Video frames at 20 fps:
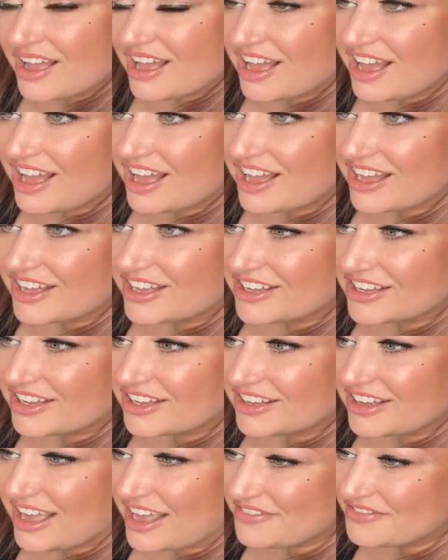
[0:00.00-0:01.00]

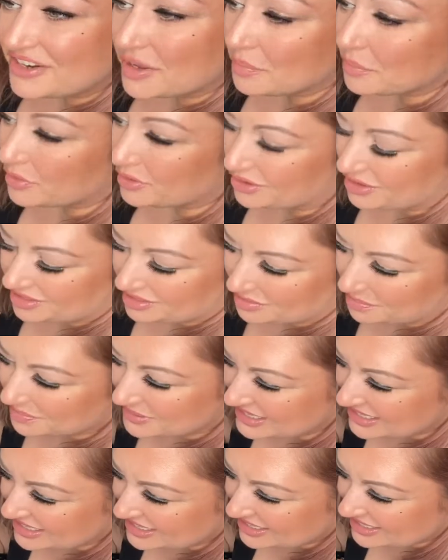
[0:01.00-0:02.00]
I've done Beauty and the
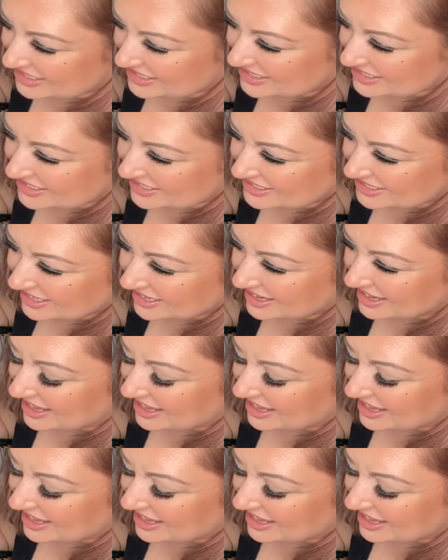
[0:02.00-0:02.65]
Beast.